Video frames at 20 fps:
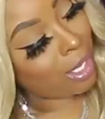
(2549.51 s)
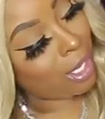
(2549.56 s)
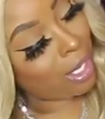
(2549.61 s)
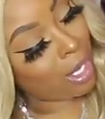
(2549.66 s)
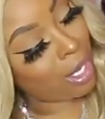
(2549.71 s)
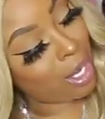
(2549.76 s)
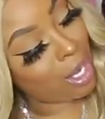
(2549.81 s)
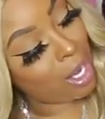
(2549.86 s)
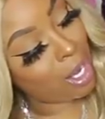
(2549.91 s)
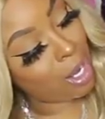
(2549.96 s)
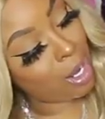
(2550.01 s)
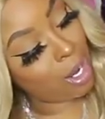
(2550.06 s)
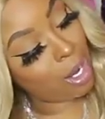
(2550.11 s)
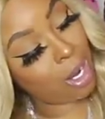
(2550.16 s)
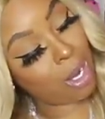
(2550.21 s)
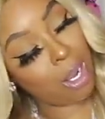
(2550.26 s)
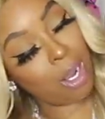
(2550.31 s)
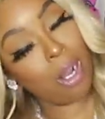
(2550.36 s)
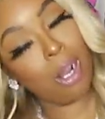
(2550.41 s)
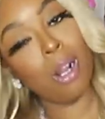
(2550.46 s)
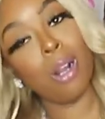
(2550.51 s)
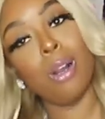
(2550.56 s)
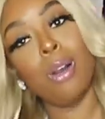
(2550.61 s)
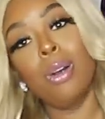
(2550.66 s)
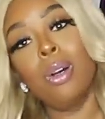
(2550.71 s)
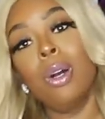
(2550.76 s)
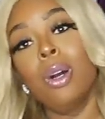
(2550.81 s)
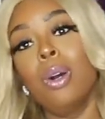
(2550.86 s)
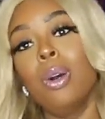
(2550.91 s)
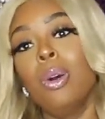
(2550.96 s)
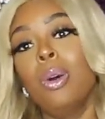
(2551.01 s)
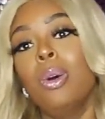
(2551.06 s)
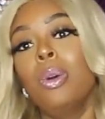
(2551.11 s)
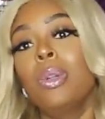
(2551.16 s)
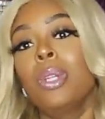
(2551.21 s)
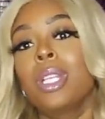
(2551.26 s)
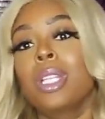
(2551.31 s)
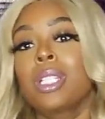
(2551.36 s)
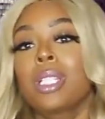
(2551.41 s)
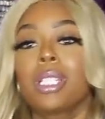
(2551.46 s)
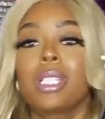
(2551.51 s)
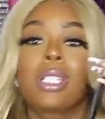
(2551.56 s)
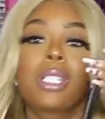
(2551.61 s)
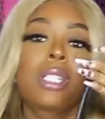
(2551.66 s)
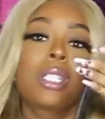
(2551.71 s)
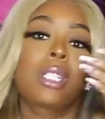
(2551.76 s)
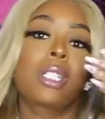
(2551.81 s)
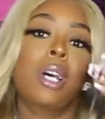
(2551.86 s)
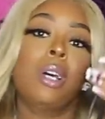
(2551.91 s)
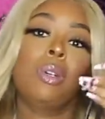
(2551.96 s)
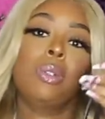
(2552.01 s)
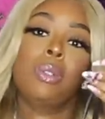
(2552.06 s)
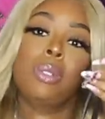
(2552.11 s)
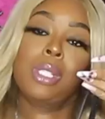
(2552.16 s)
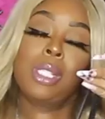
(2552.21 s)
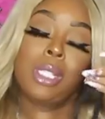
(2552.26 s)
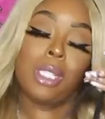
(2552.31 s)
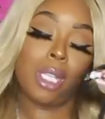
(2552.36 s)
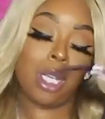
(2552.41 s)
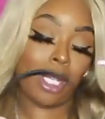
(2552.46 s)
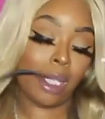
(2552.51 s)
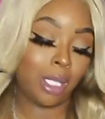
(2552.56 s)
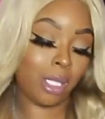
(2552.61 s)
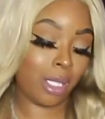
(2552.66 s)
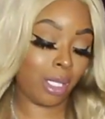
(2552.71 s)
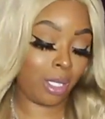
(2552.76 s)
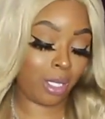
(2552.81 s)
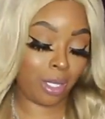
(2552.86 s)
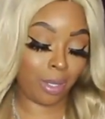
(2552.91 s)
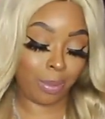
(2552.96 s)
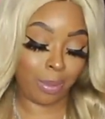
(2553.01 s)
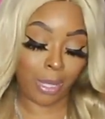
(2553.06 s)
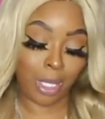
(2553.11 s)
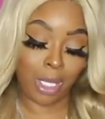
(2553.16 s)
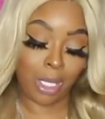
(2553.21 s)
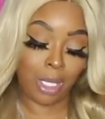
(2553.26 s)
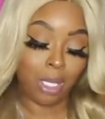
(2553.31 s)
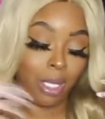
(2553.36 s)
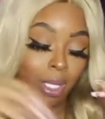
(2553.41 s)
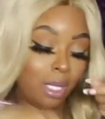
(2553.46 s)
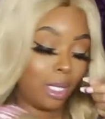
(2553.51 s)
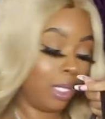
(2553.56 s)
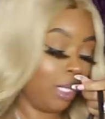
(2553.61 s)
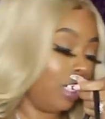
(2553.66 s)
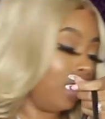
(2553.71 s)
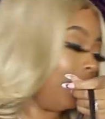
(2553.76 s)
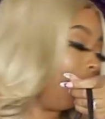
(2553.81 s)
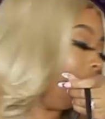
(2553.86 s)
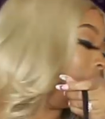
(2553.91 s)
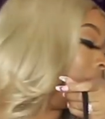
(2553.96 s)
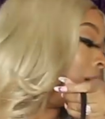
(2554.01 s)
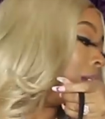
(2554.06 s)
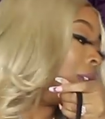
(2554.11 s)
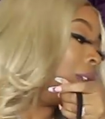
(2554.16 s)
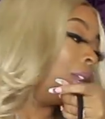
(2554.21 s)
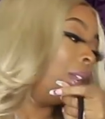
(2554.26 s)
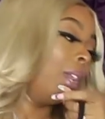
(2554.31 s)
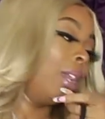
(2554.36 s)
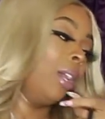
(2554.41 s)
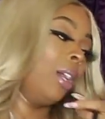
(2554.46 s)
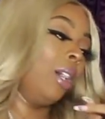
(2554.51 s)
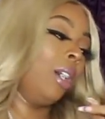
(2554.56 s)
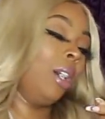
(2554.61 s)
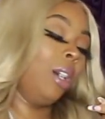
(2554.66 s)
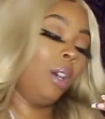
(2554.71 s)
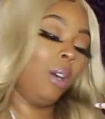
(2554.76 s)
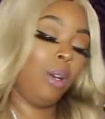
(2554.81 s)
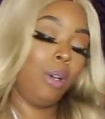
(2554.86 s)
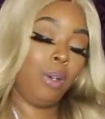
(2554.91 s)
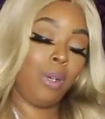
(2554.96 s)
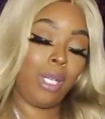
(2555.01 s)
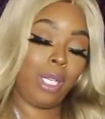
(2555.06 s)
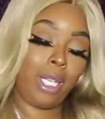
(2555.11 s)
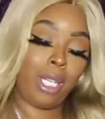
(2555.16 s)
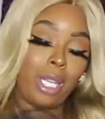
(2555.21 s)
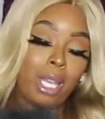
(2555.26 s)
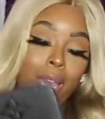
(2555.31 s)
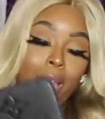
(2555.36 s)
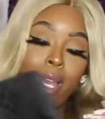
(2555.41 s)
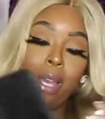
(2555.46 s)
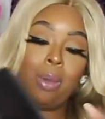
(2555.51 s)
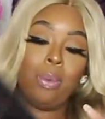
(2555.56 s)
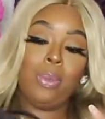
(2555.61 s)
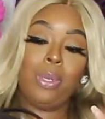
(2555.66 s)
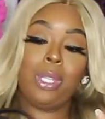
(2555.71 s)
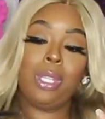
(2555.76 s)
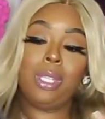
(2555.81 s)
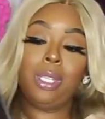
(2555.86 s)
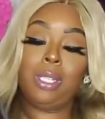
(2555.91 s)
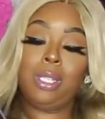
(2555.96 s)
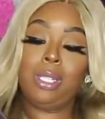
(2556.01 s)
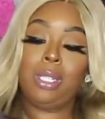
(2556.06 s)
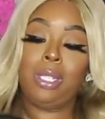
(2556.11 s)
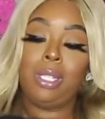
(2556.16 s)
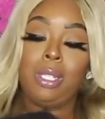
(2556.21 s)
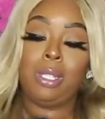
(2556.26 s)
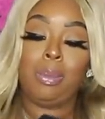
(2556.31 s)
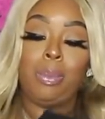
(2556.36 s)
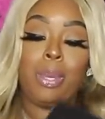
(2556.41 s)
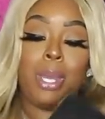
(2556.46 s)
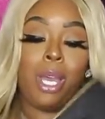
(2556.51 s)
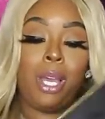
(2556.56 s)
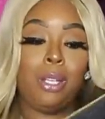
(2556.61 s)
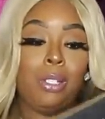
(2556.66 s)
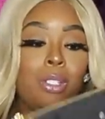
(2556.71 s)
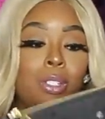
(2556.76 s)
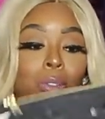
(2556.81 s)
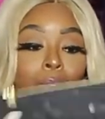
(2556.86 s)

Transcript: Oh this is so sexy to me. Oh, and it came with the pouch,